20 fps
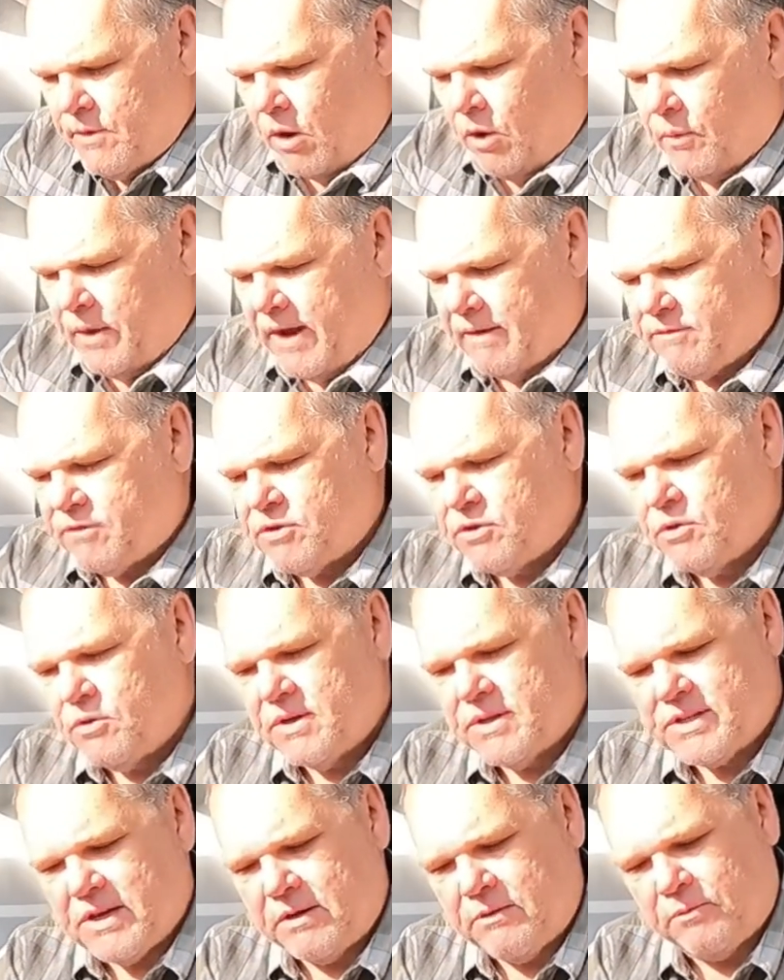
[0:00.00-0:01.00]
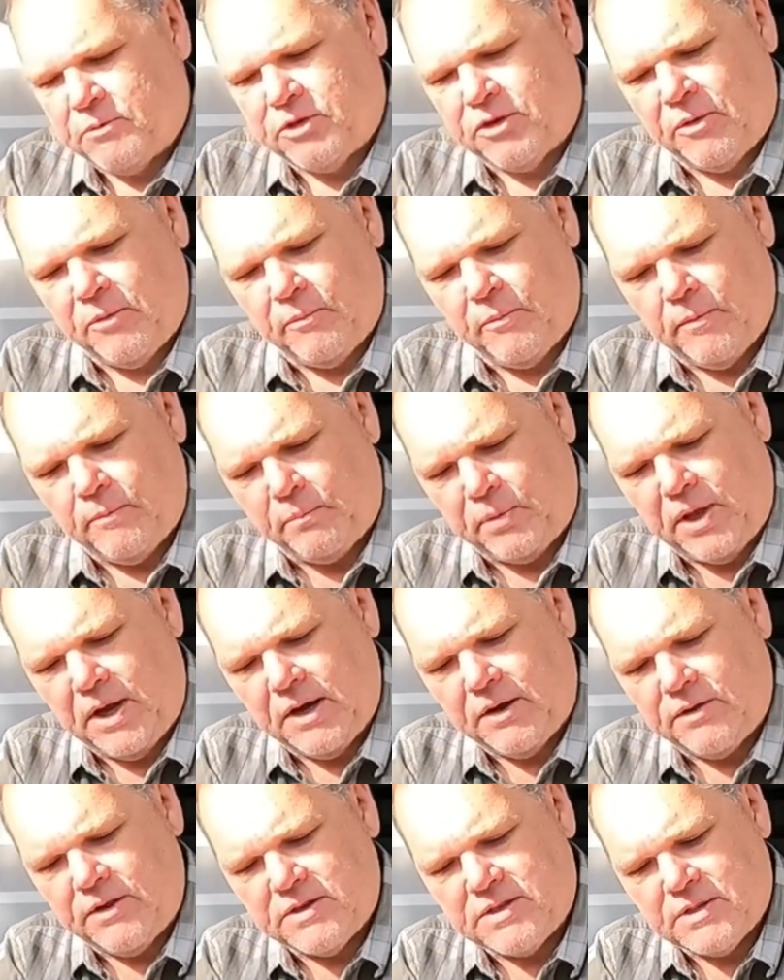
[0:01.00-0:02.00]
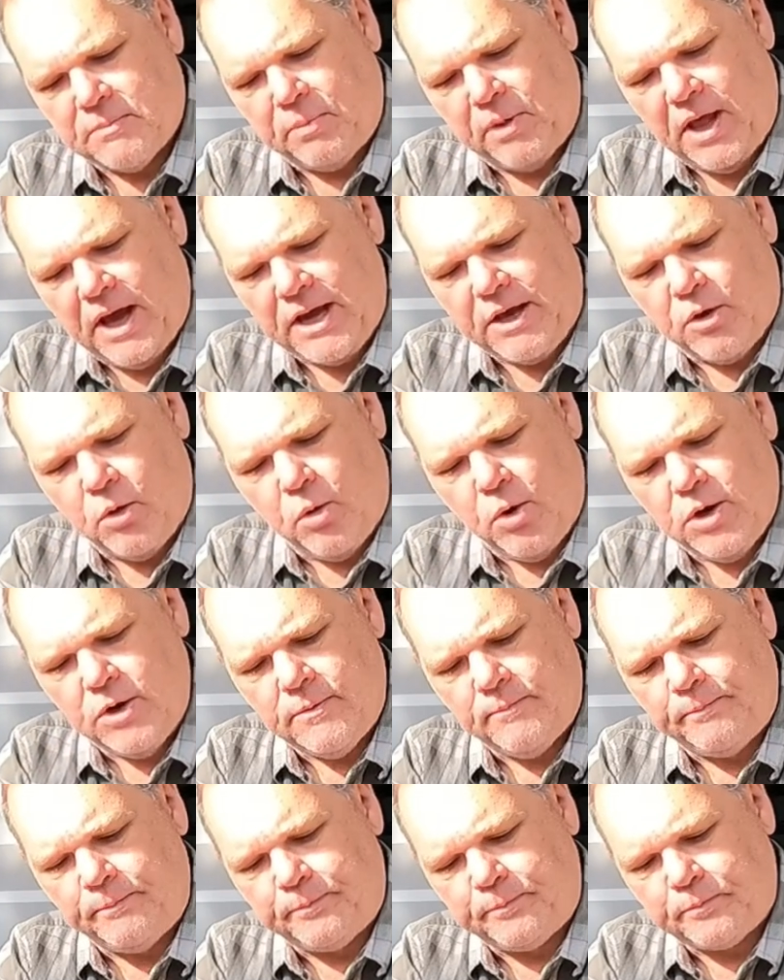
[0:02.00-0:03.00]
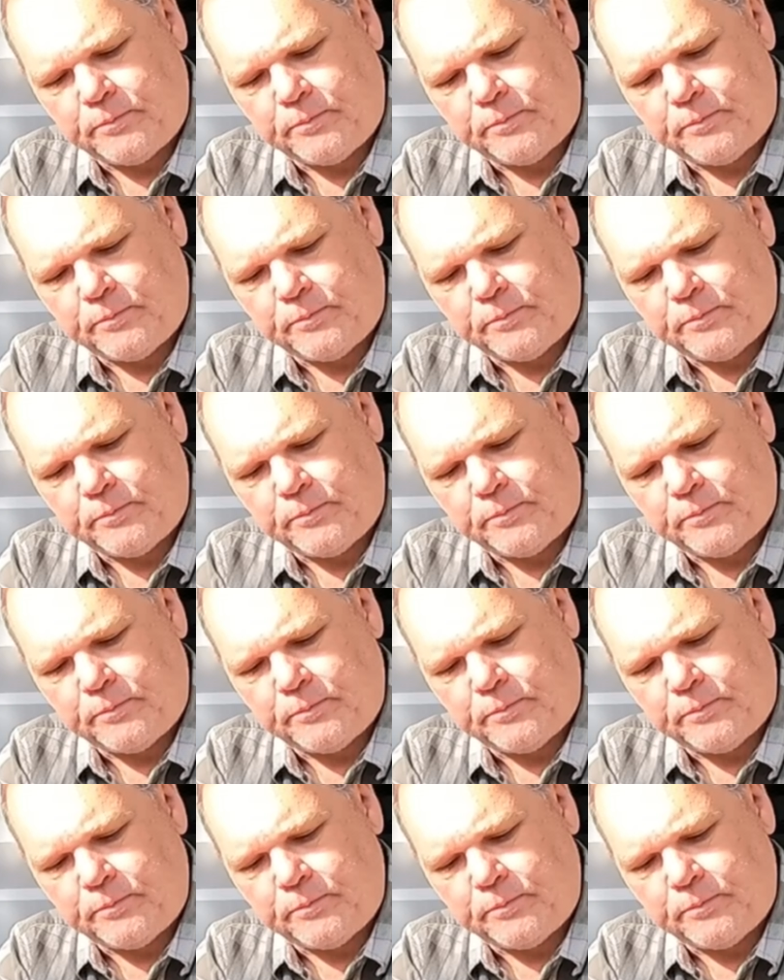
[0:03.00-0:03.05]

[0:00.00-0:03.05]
All we have to do is unplug the supply cord,